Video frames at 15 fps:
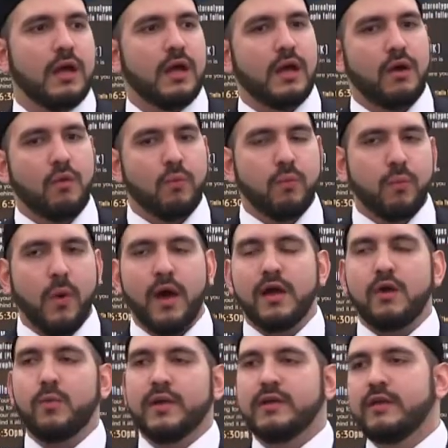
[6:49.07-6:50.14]

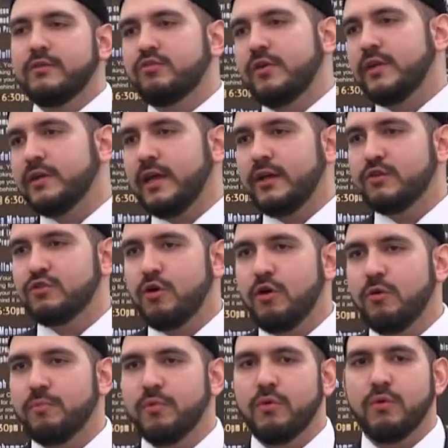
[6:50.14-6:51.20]
Why are we trying to get a
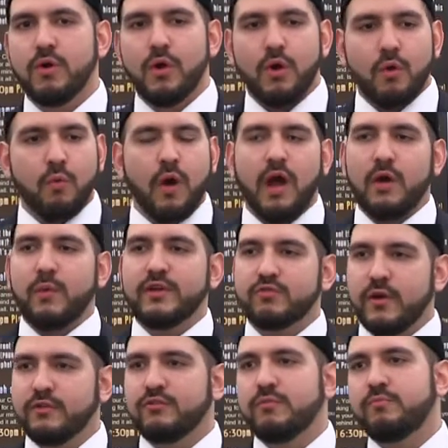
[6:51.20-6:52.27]
job? Or why are we
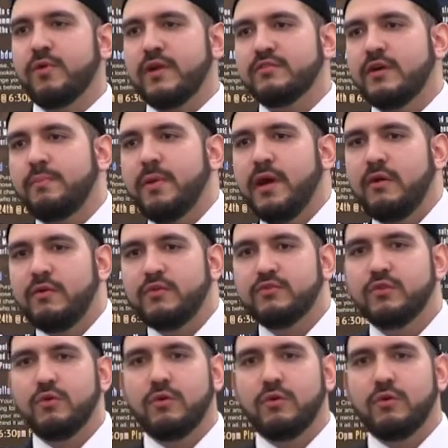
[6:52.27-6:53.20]
trying to impress our parents?